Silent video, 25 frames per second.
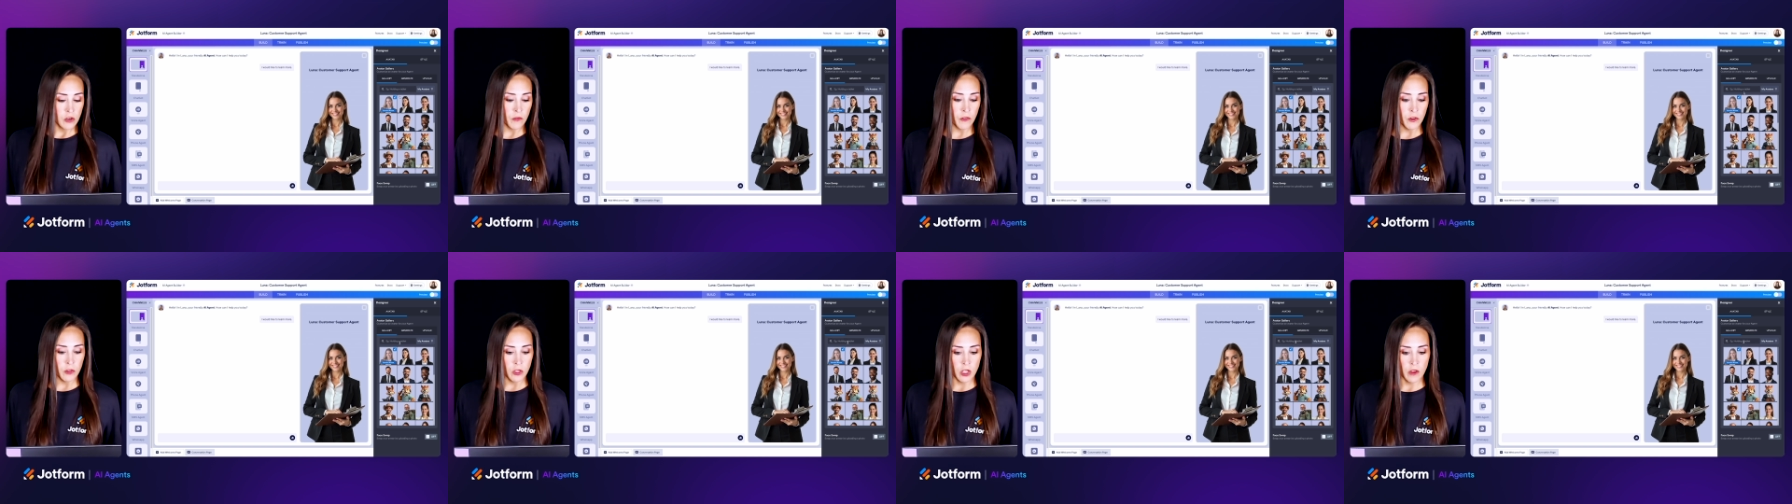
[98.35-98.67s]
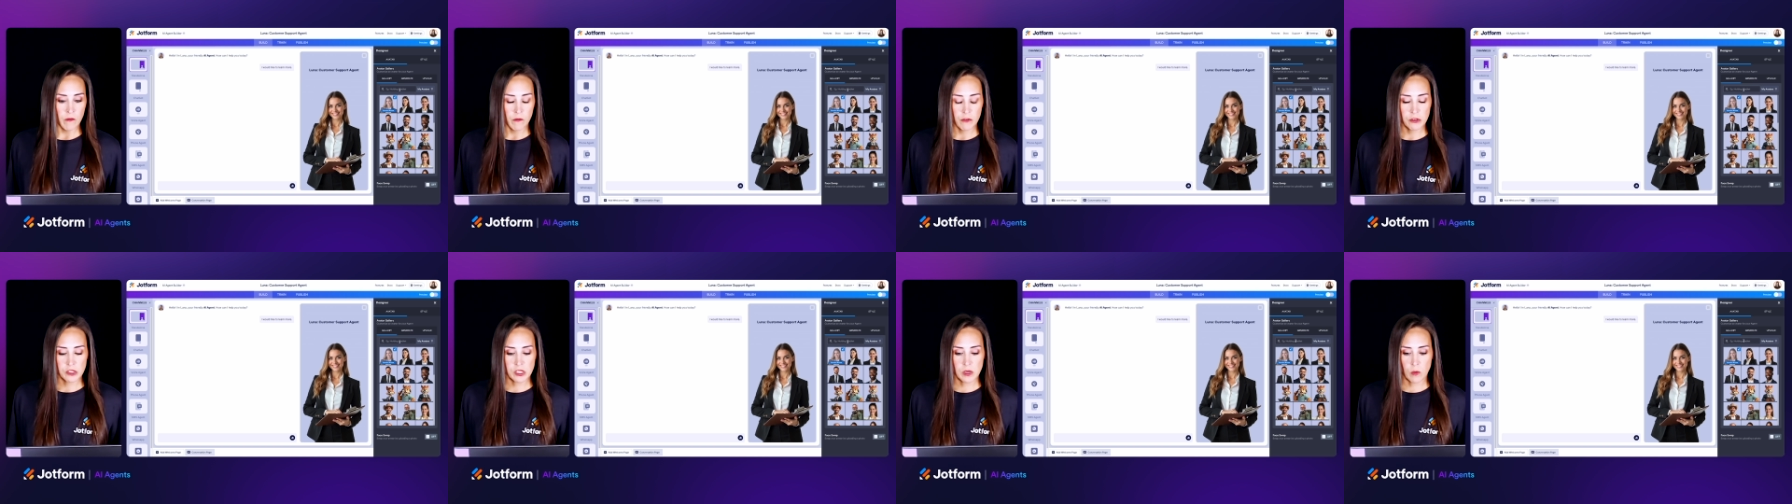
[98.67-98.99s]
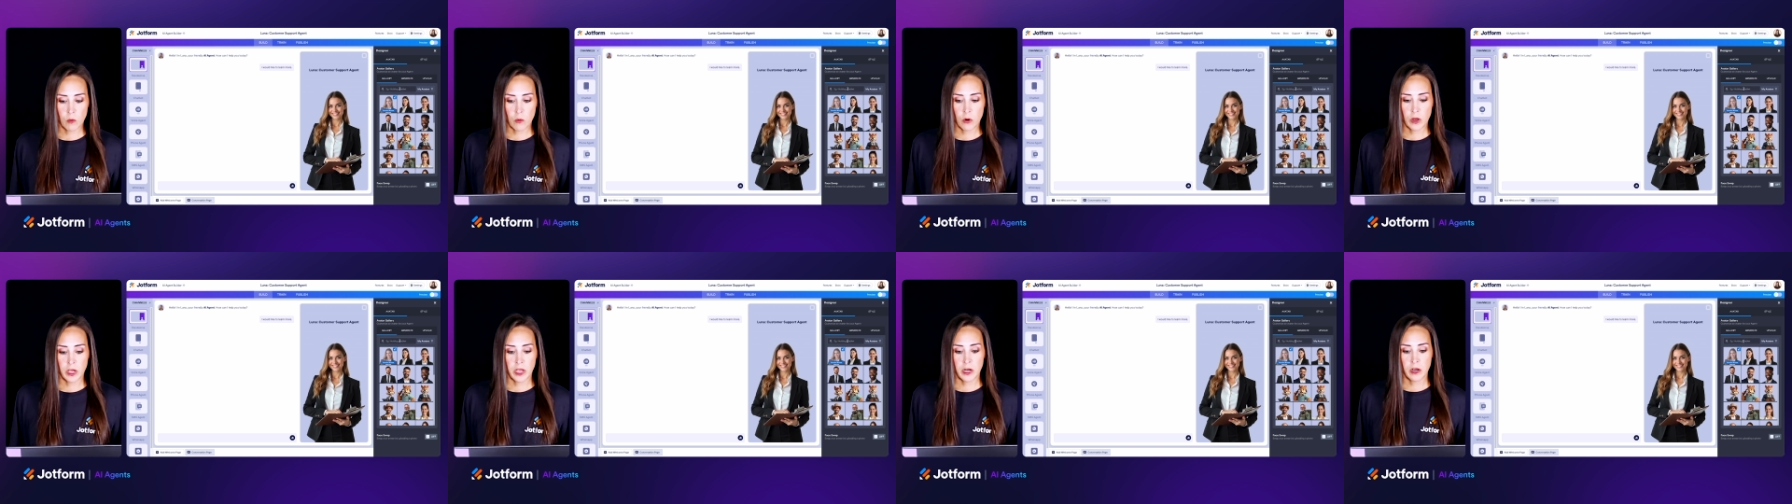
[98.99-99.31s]
So if you're looking for
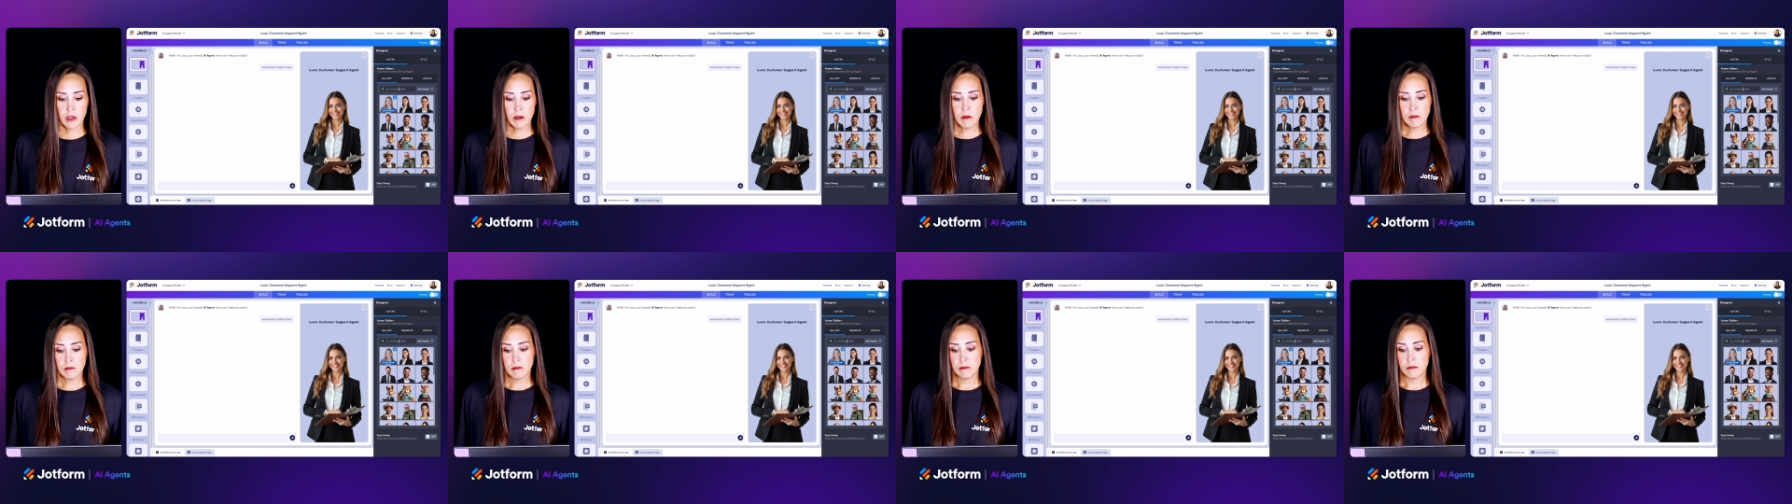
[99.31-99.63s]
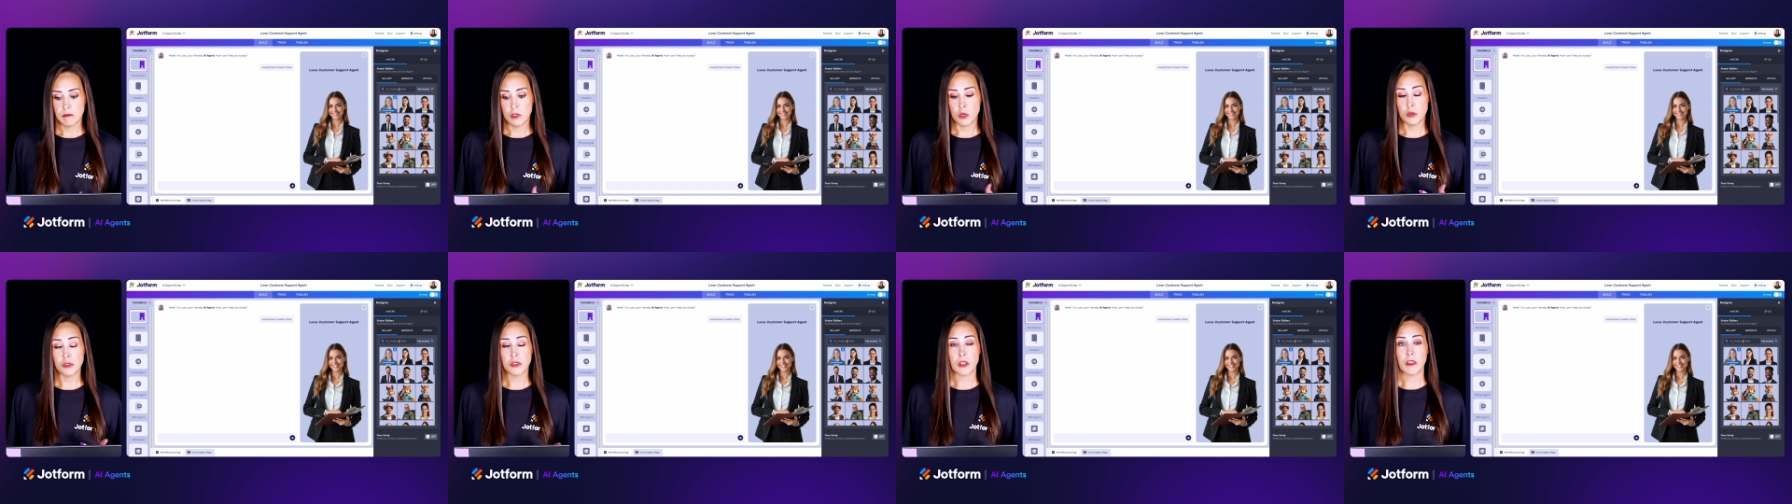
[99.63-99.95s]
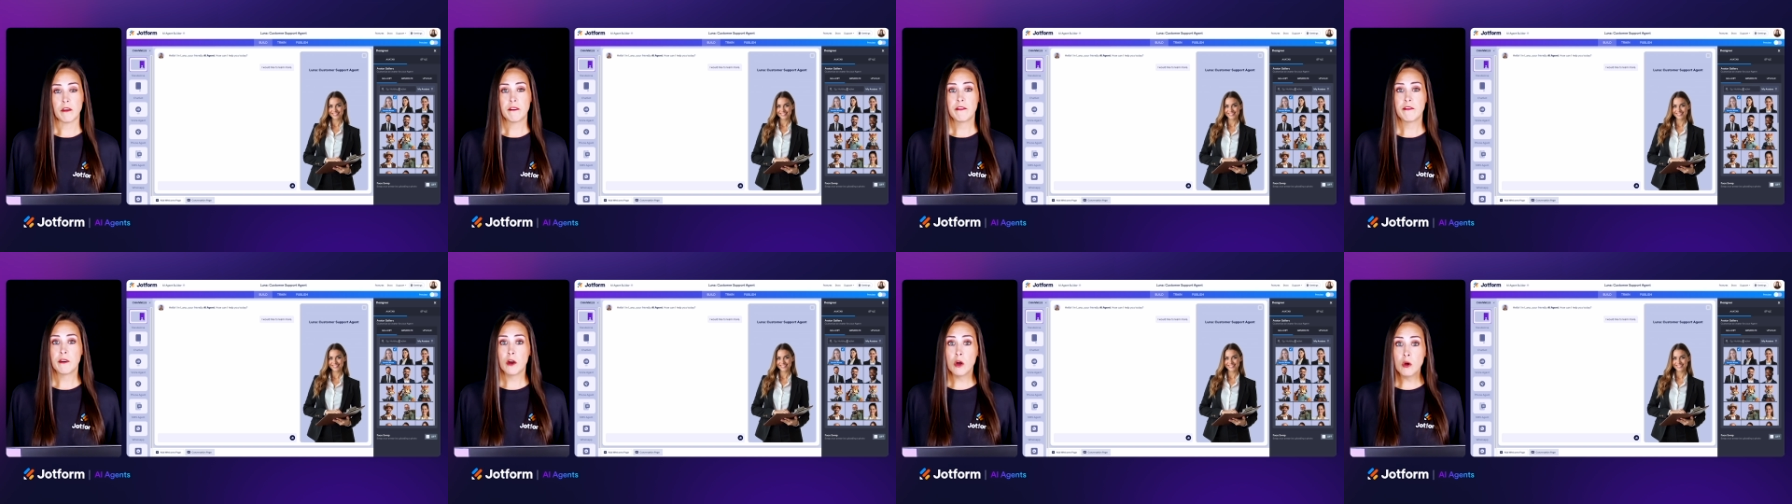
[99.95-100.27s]
someone who's
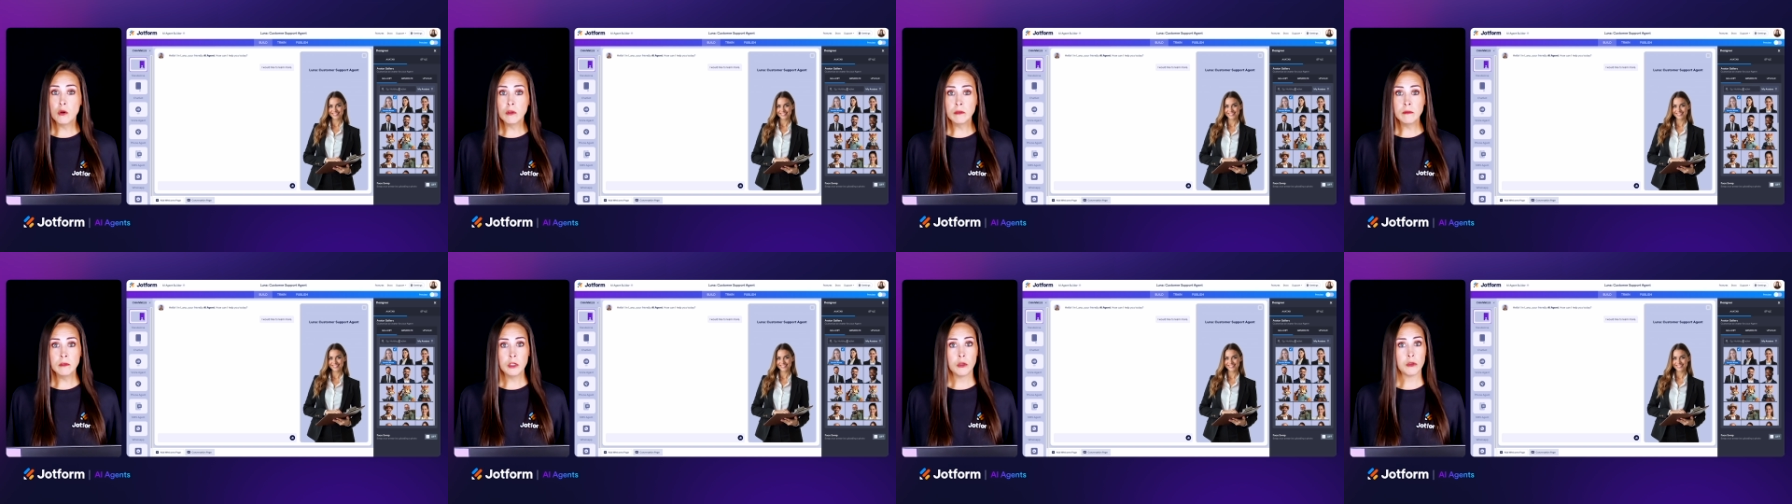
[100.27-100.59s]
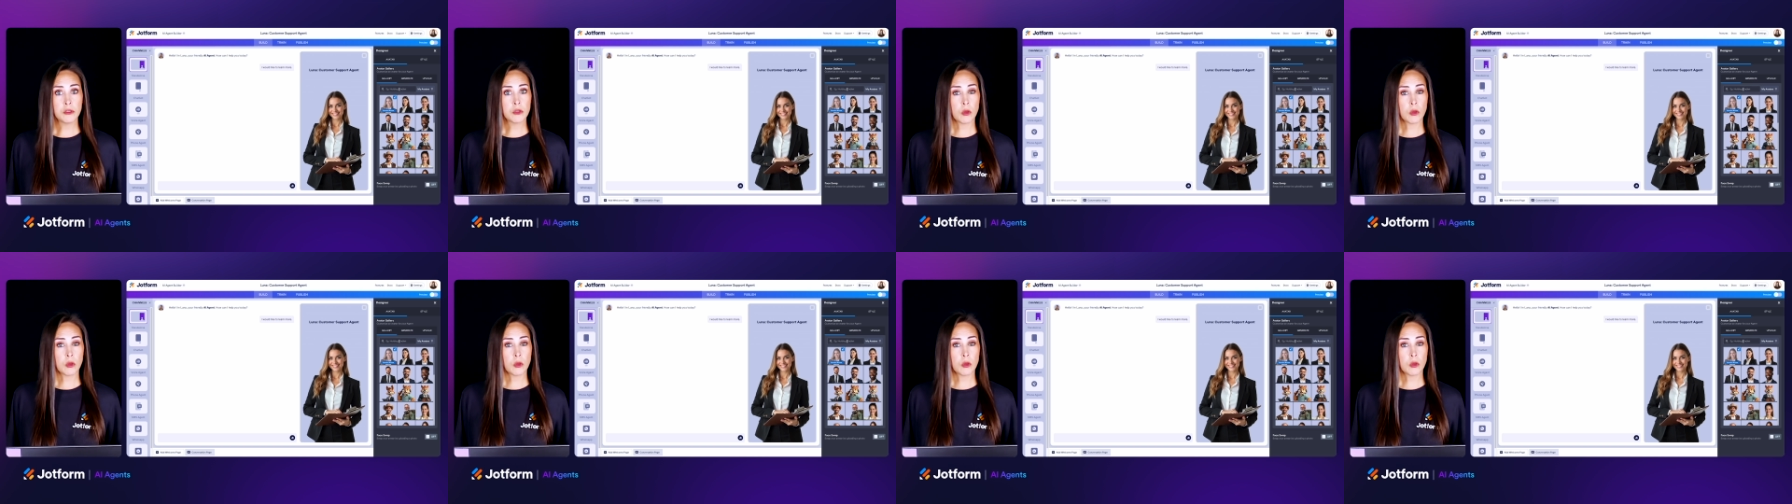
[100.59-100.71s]
on the phone,